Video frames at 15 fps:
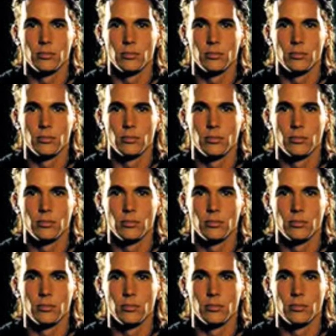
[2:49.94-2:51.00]

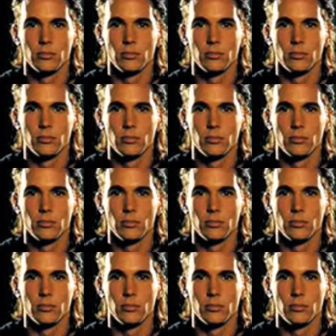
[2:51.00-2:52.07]

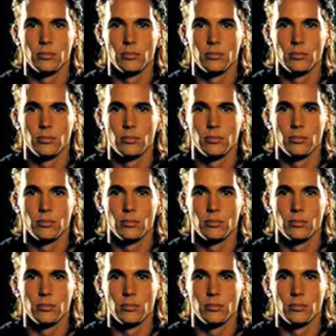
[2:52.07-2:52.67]
[no speech]